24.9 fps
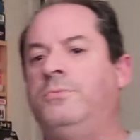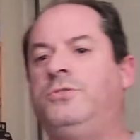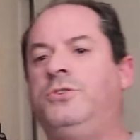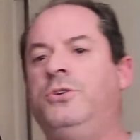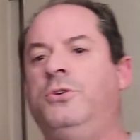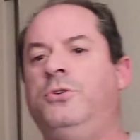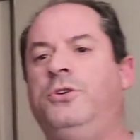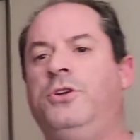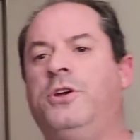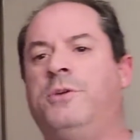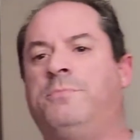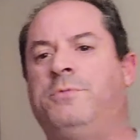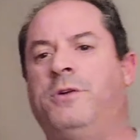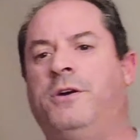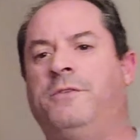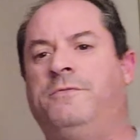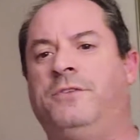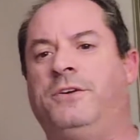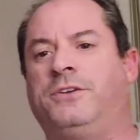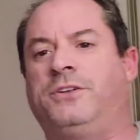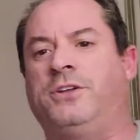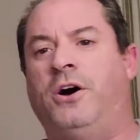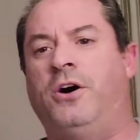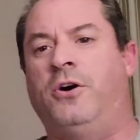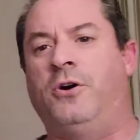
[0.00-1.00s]
to your
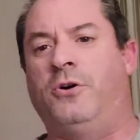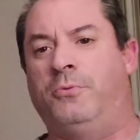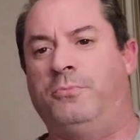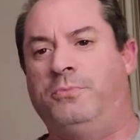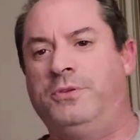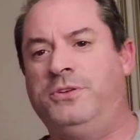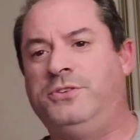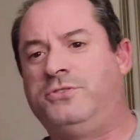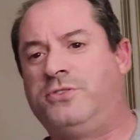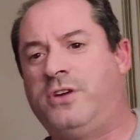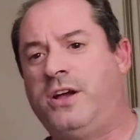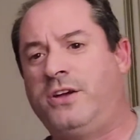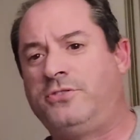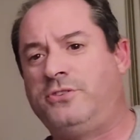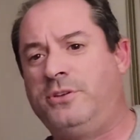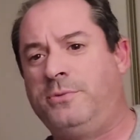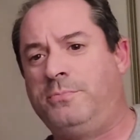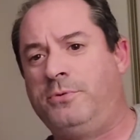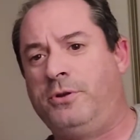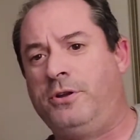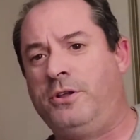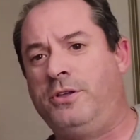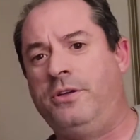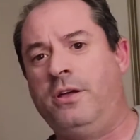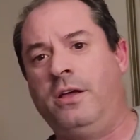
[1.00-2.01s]
perfect home. These are actually
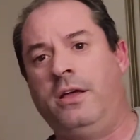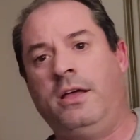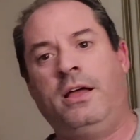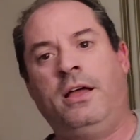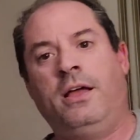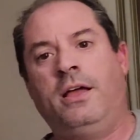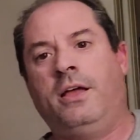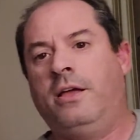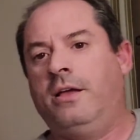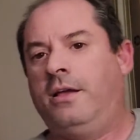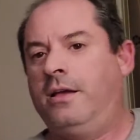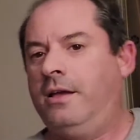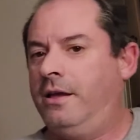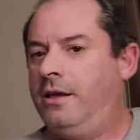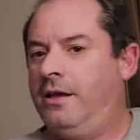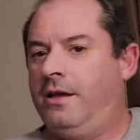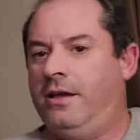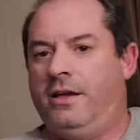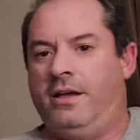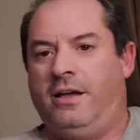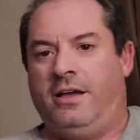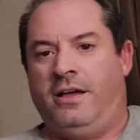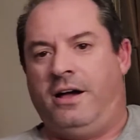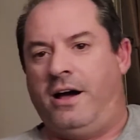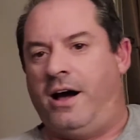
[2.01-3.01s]
pretty...
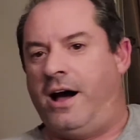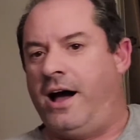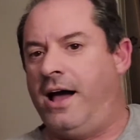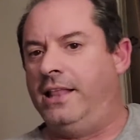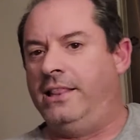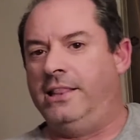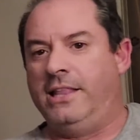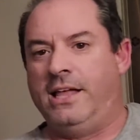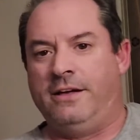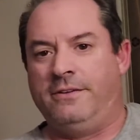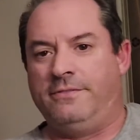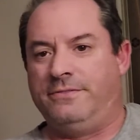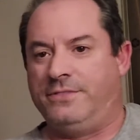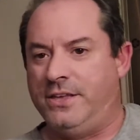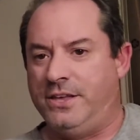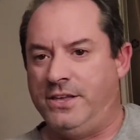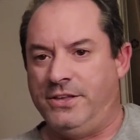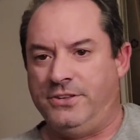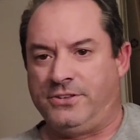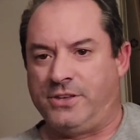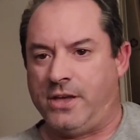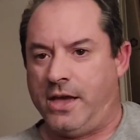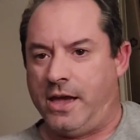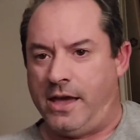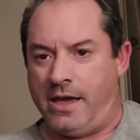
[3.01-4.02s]
I love these
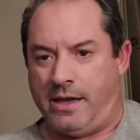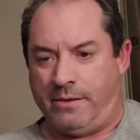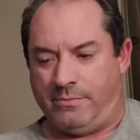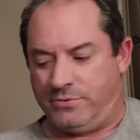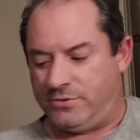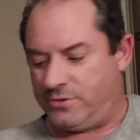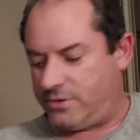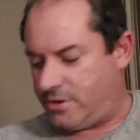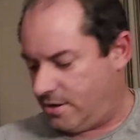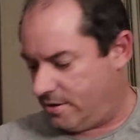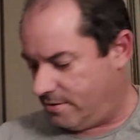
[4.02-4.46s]
games.